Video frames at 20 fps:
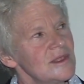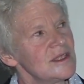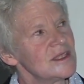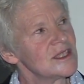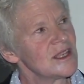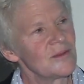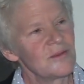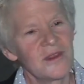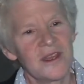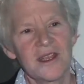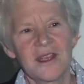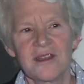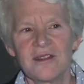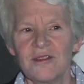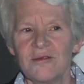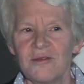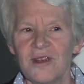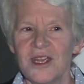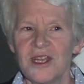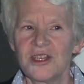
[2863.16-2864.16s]
something in
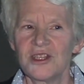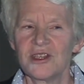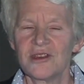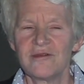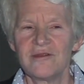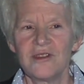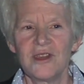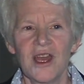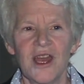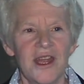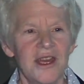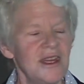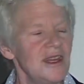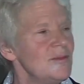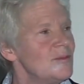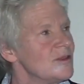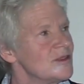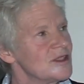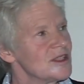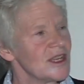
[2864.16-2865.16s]
the range of
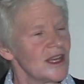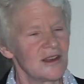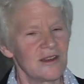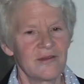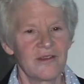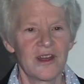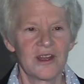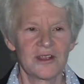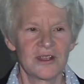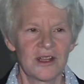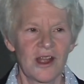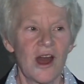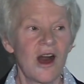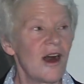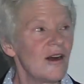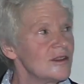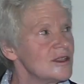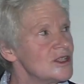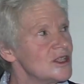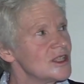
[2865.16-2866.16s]
90% of
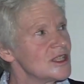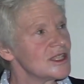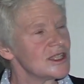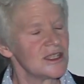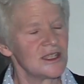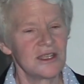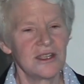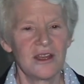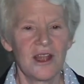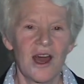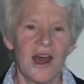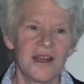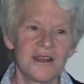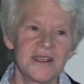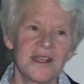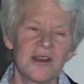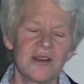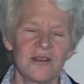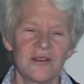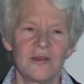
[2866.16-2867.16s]
oncologists did not
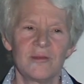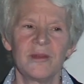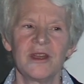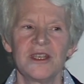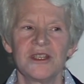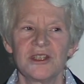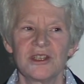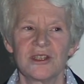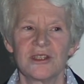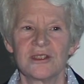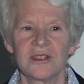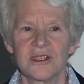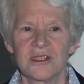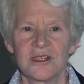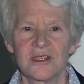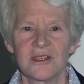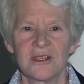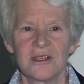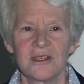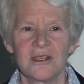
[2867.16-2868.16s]
tell their
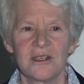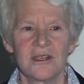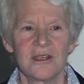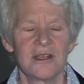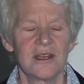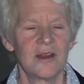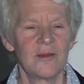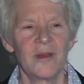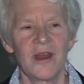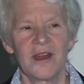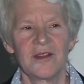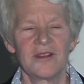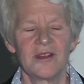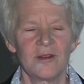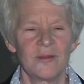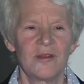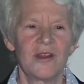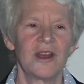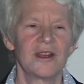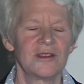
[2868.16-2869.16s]
patients about
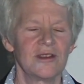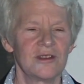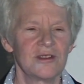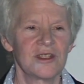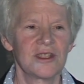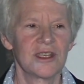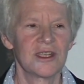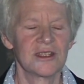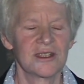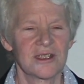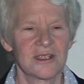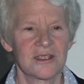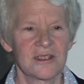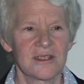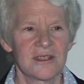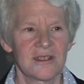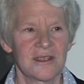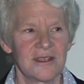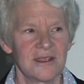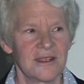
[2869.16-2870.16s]
their prognosis.
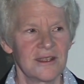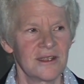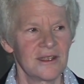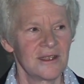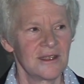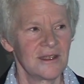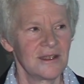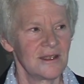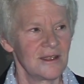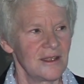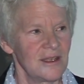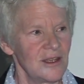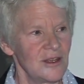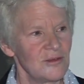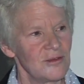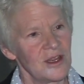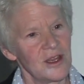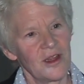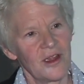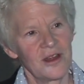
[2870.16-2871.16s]

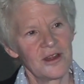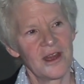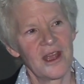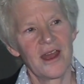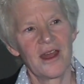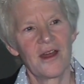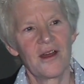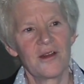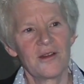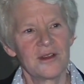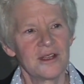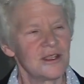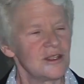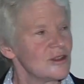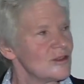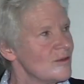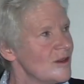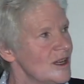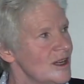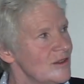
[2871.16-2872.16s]
Here we are now in
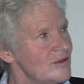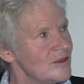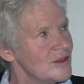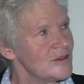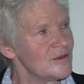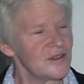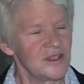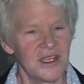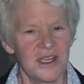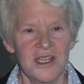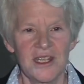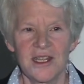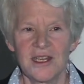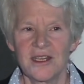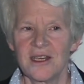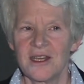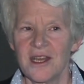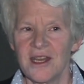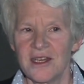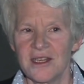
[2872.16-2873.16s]

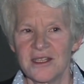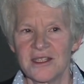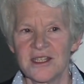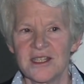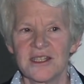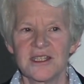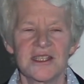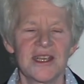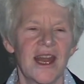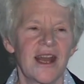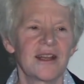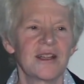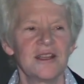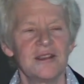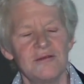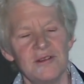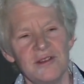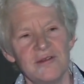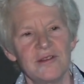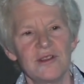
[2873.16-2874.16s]
2015, and it's
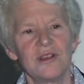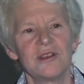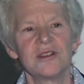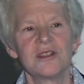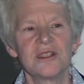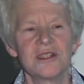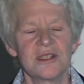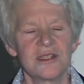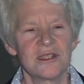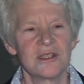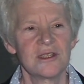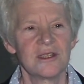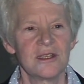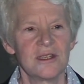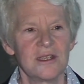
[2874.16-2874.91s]
exactly reversed.